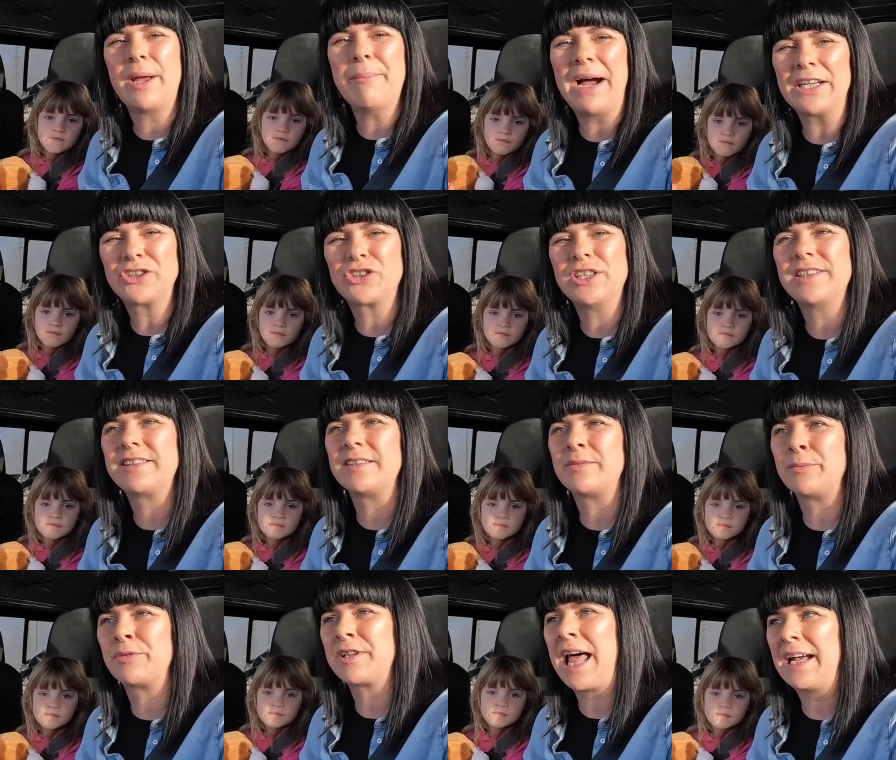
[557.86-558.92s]
Speaker 1: a mattress and
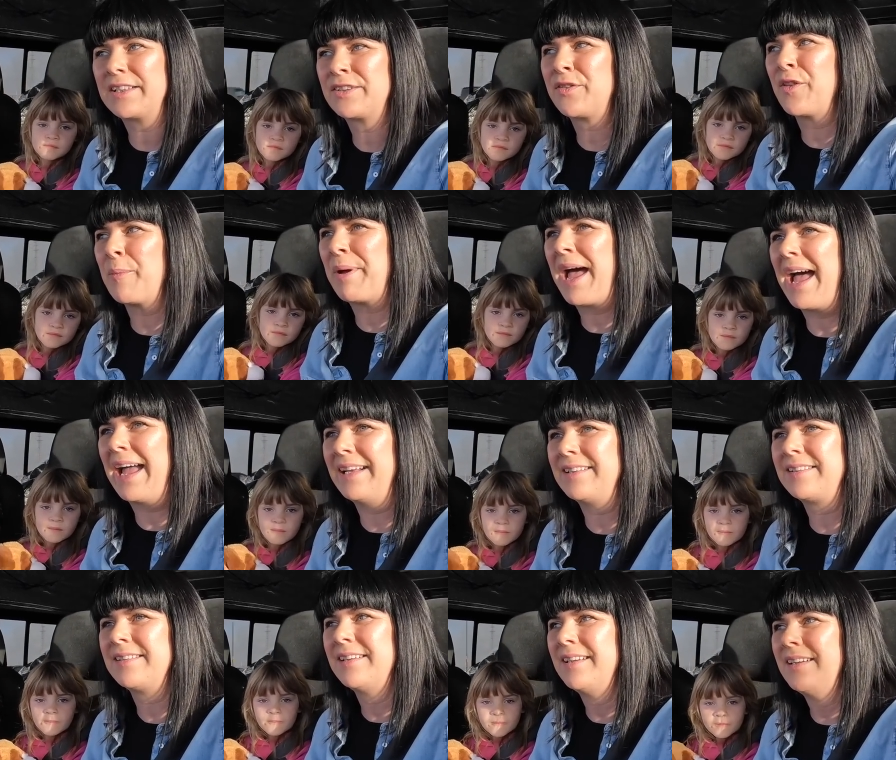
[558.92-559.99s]
some slats for the bed
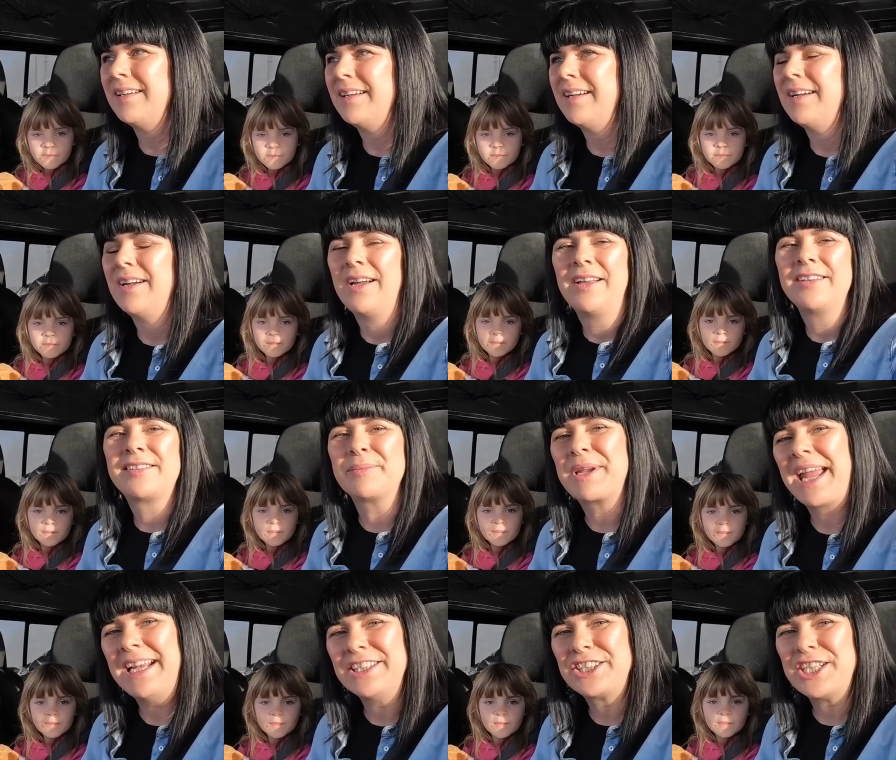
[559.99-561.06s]
some
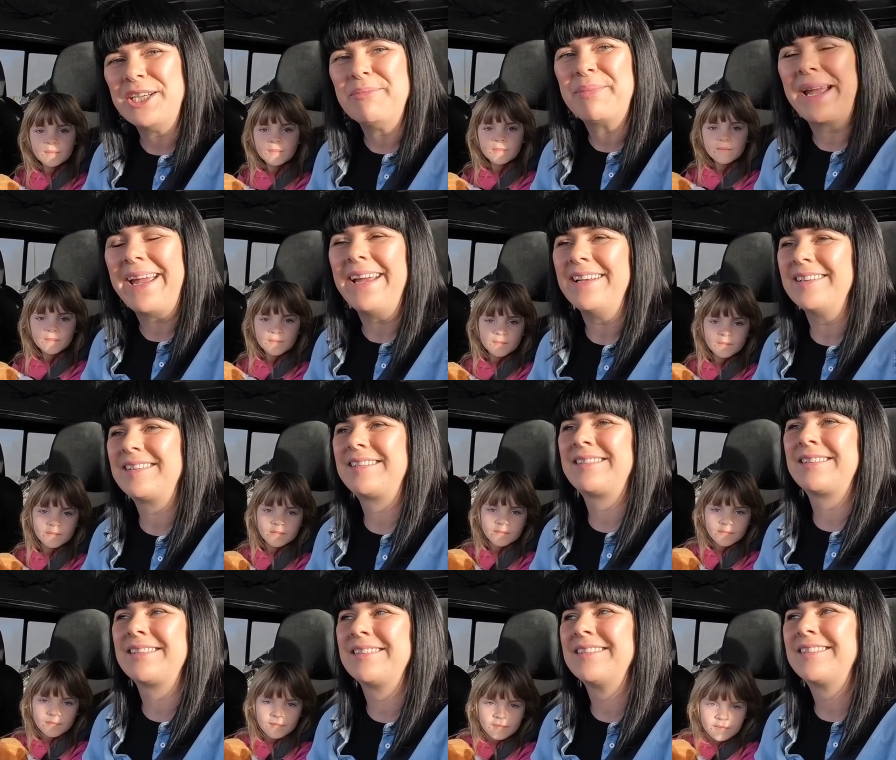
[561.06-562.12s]
kitchen bits,
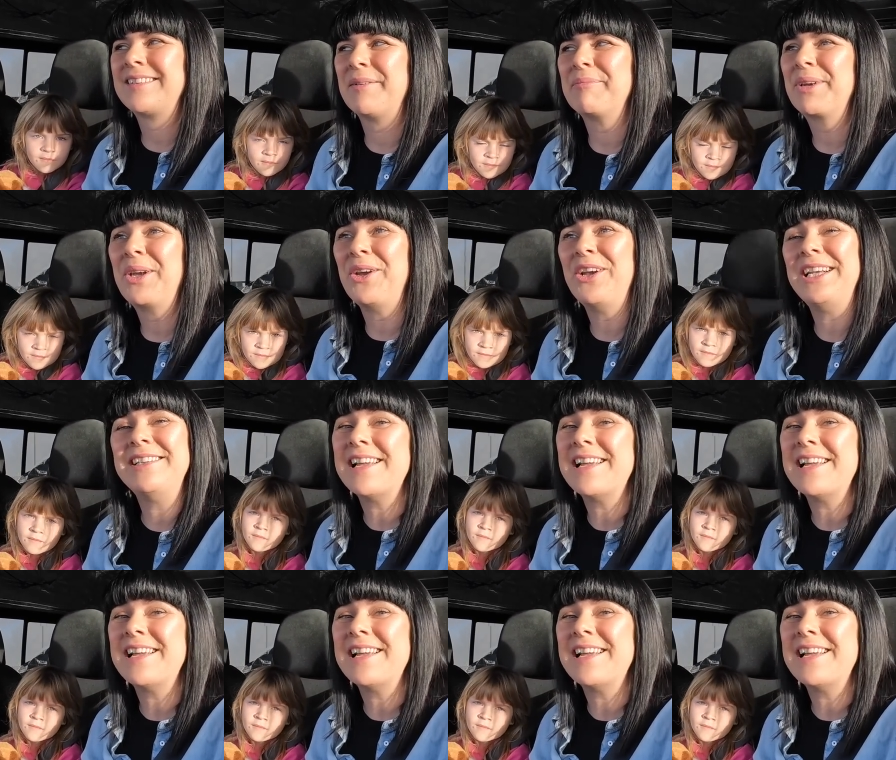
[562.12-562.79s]
some girly